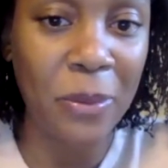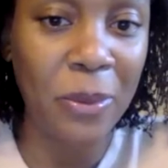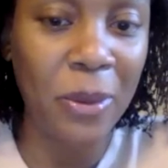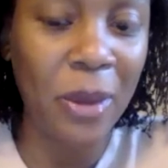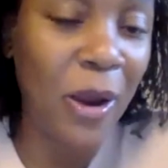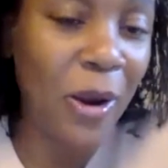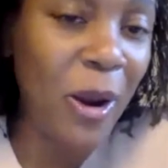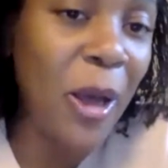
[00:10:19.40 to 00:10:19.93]

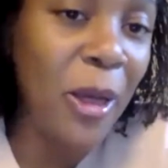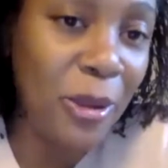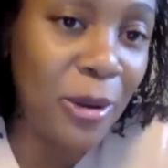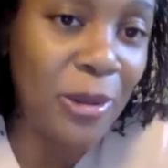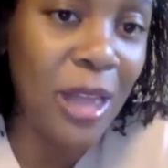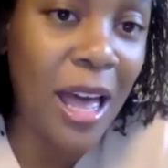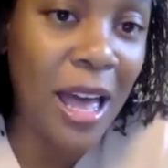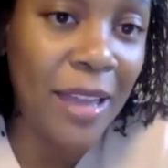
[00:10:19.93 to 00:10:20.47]
our other
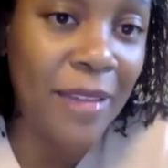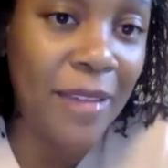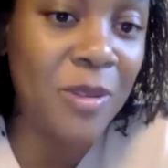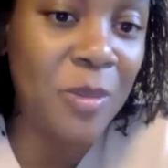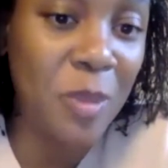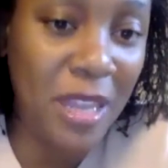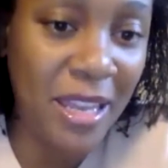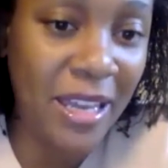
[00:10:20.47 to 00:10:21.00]
lives
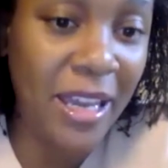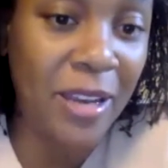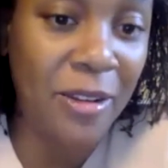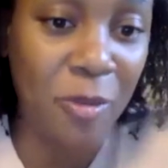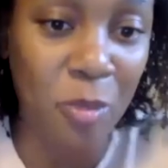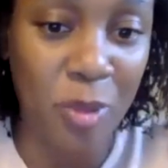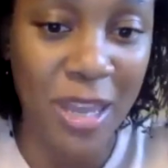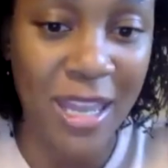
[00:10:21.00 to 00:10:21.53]
being kind
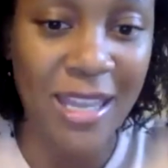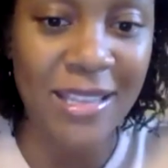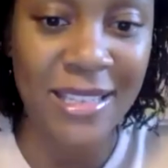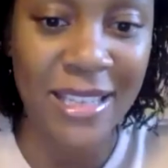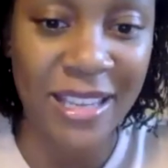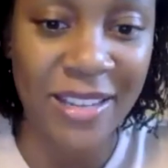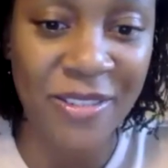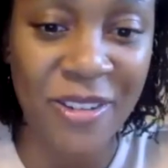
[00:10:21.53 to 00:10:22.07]
of baked
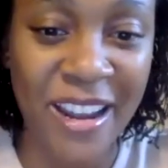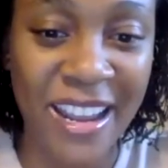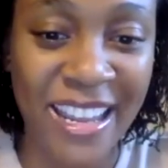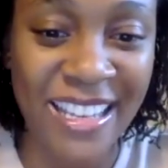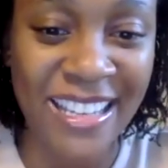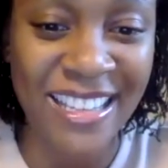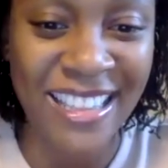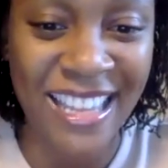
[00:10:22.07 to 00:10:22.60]
in,
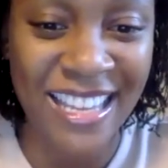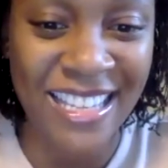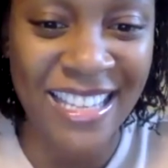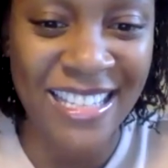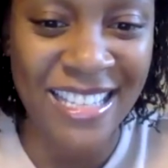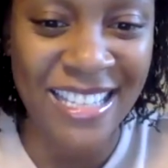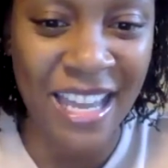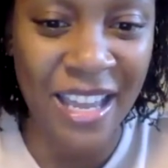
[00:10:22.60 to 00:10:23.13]
right? And things
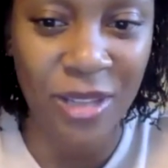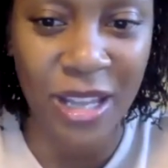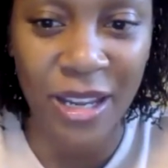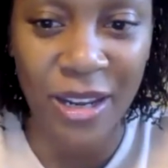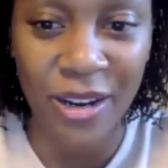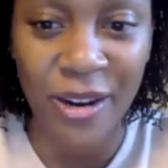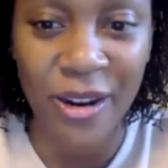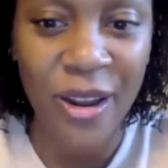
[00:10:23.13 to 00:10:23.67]
kind of
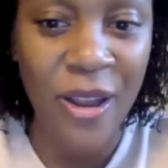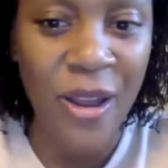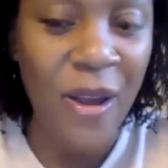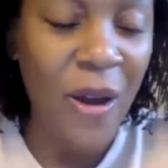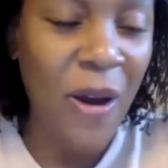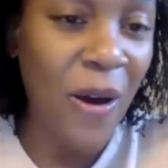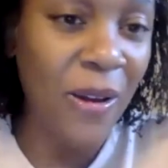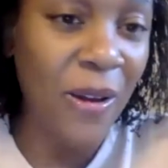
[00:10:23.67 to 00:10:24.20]
layer
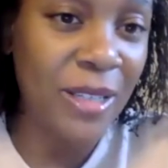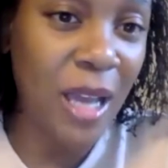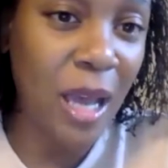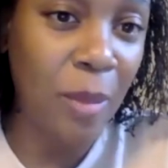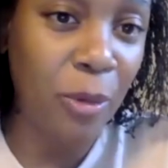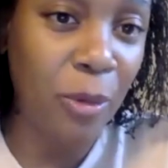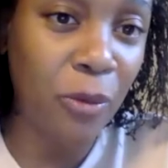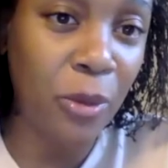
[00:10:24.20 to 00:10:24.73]
on
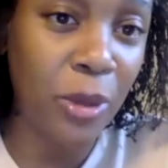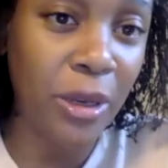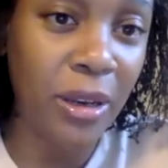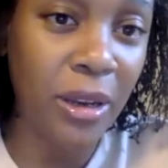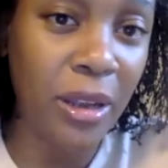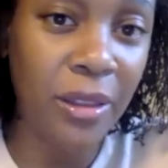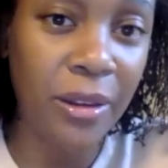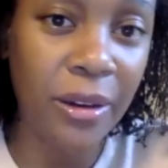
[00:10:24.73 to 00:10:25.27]
top of one
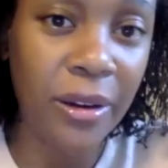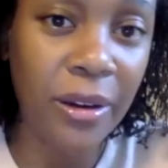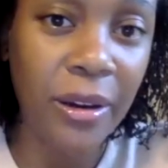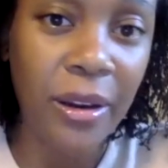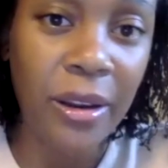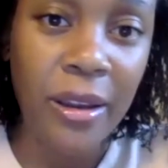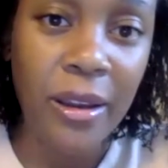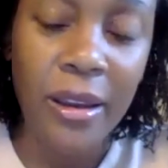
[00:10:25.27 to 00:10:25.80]
another
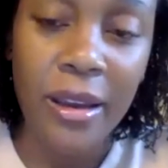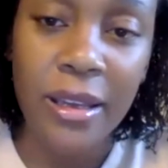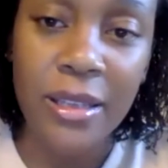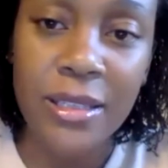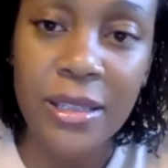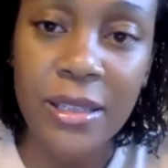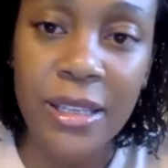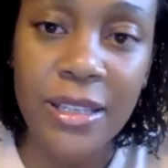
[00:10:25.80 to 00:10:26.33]

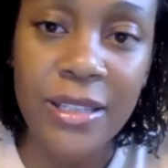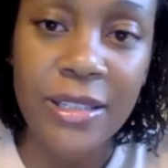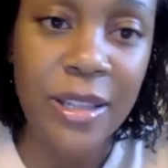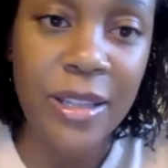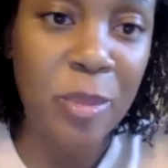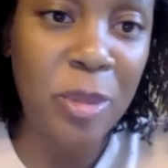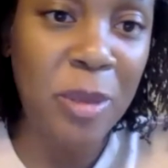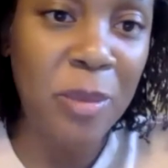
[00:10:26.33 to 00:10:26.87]
to lead to
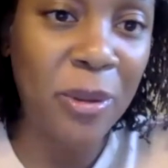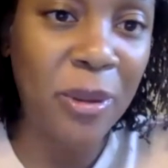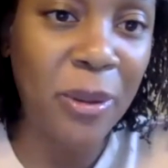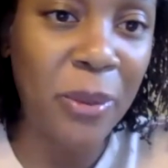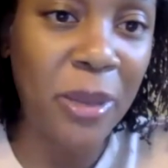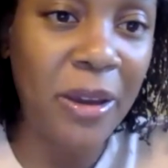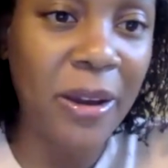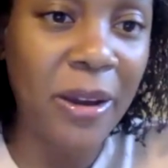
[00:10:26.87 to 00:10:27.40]
the people that
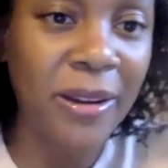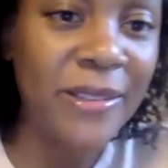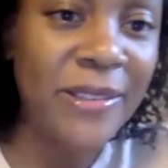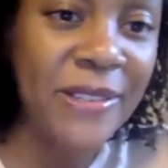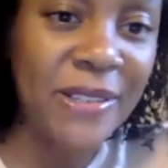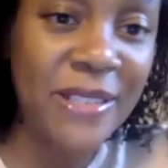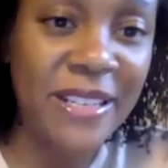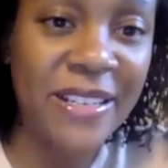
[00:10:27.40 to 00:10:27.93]
we are.
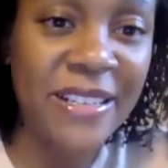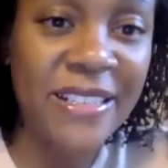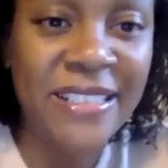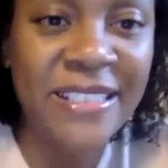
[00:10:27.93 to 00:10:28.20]
So Daren?